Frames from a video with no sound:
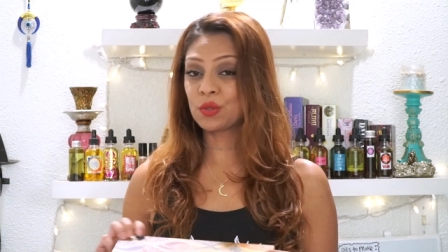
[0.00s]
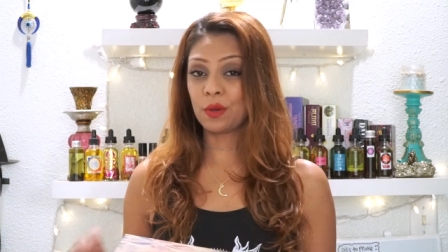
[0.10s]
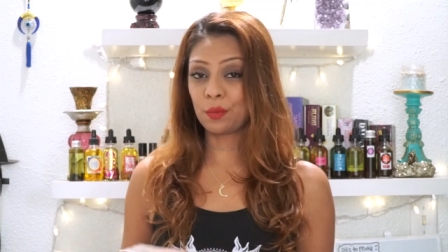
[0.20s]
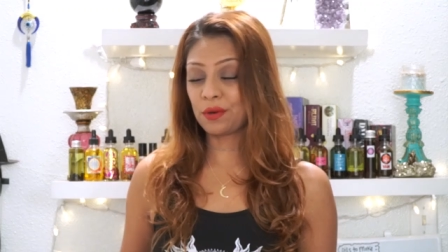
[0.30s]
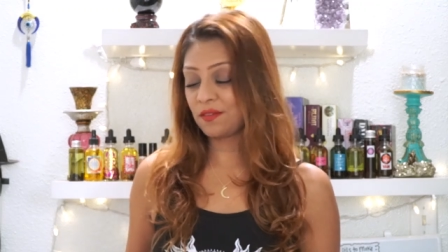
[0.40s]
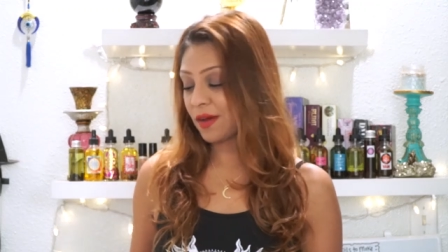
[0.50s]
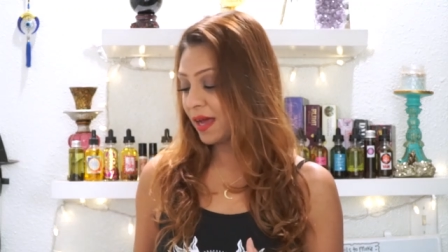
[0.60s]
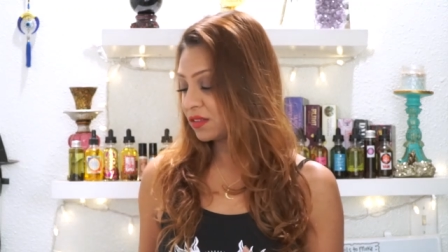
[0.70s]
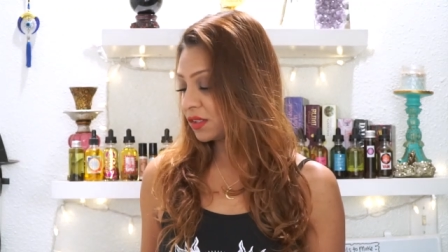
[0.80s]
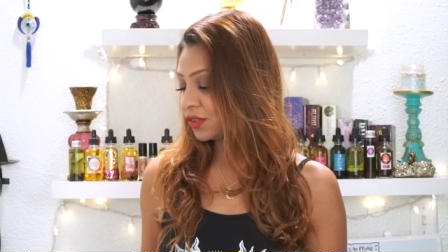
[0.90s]
through it pretty
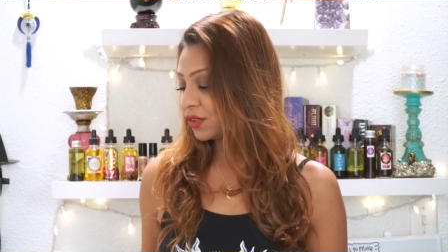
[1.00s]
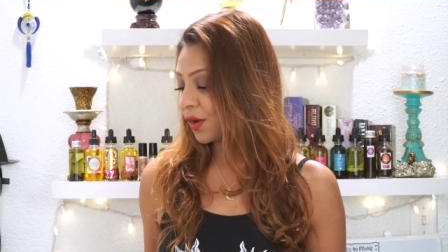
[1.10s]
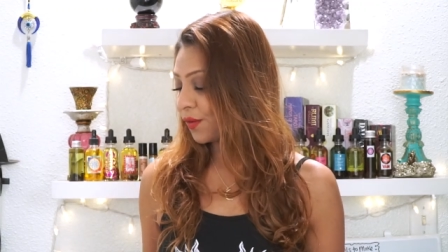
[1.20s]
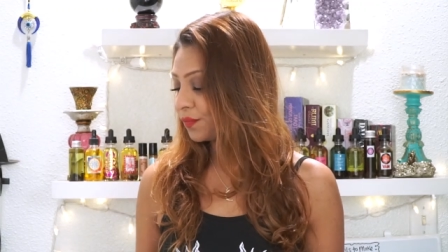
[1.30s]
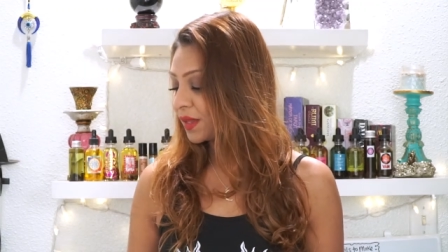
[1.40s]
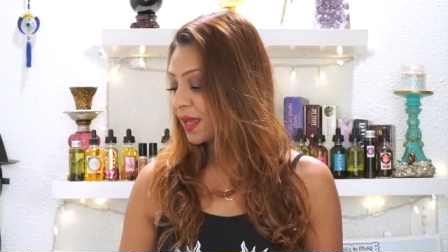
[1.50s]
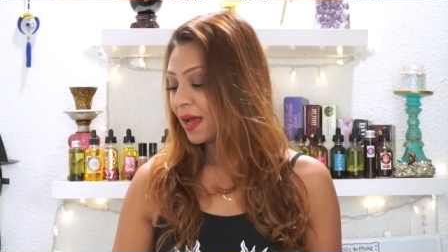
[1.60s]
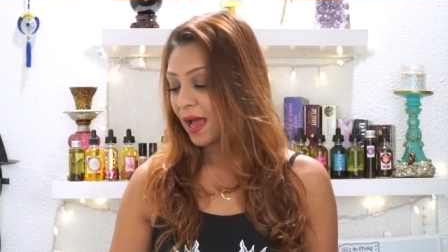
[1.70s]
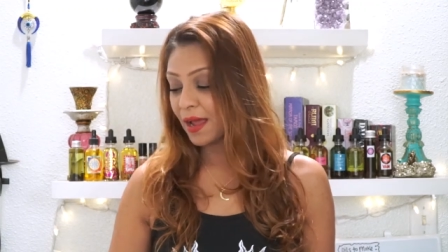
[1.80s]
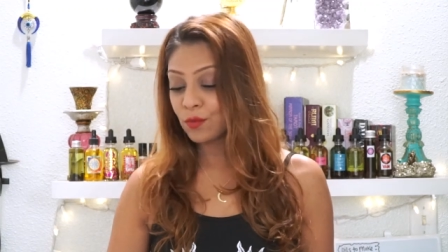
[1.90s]
fast. So
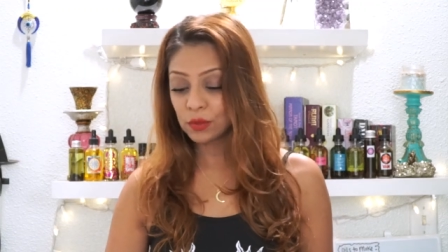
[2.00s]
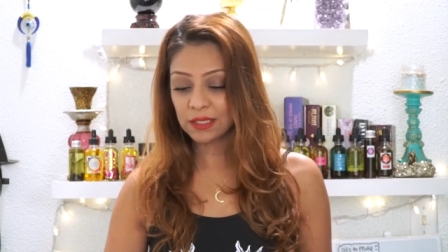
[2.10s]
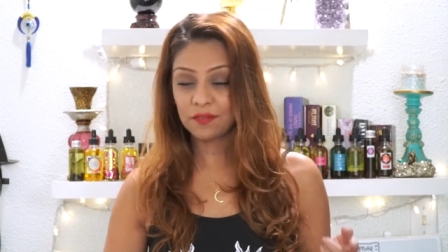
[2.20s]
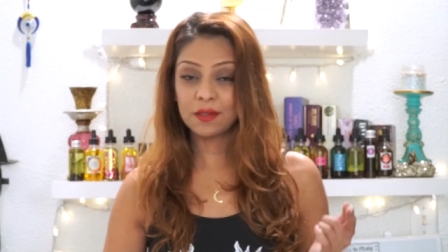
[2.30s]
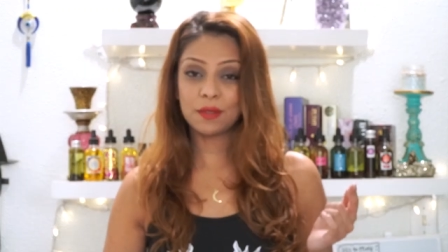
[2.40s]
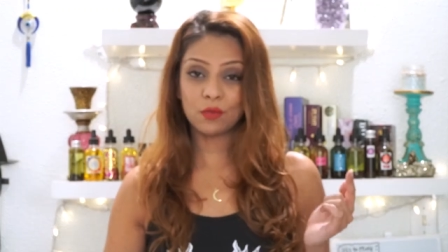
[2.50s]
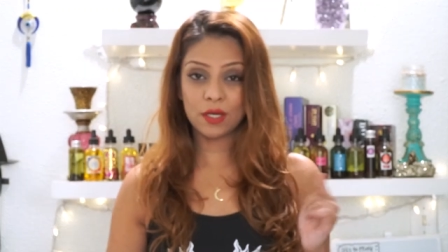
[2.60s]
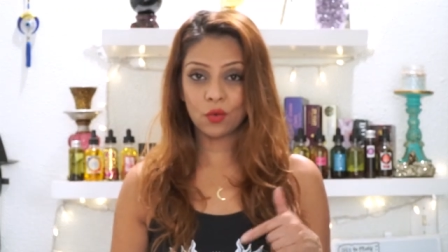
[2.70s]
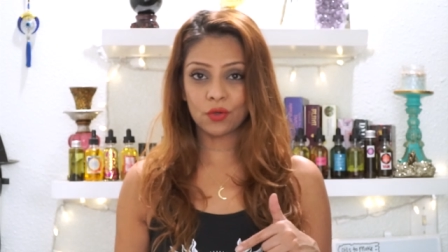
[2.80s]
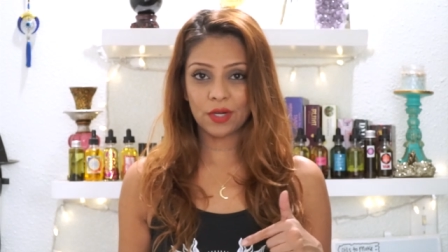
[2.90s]
I will definitely
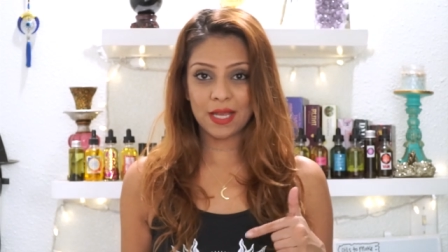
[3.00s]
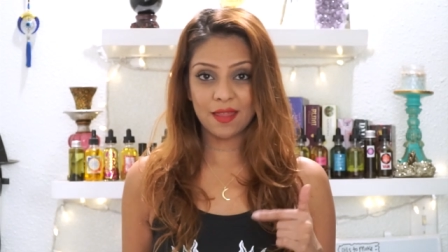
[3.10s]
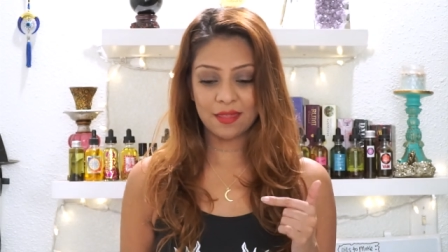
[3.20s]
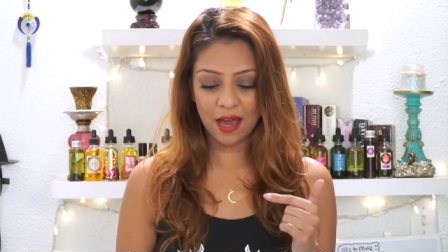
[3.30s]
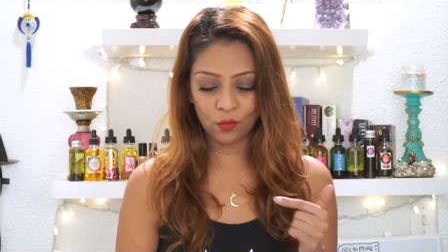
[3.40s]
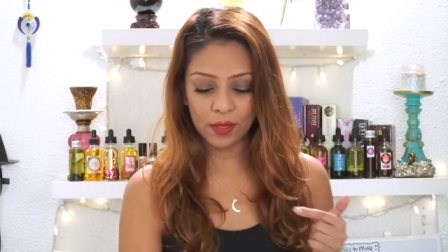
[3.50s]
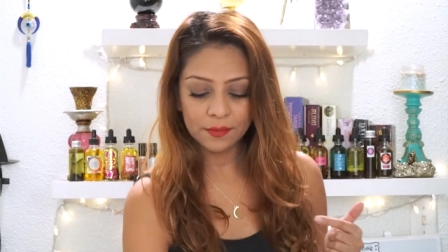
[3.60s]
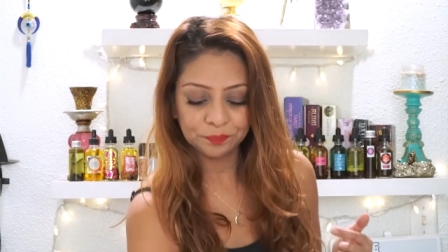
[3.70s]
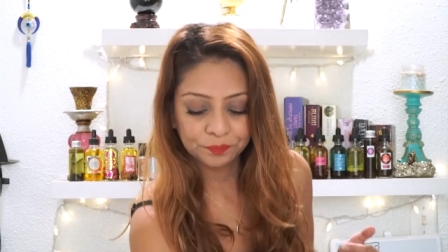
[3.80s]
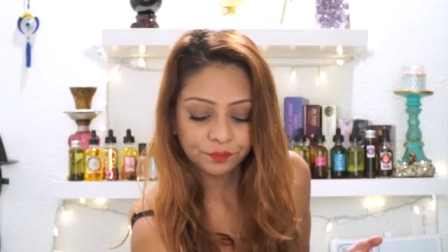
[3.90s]
be reordering that one.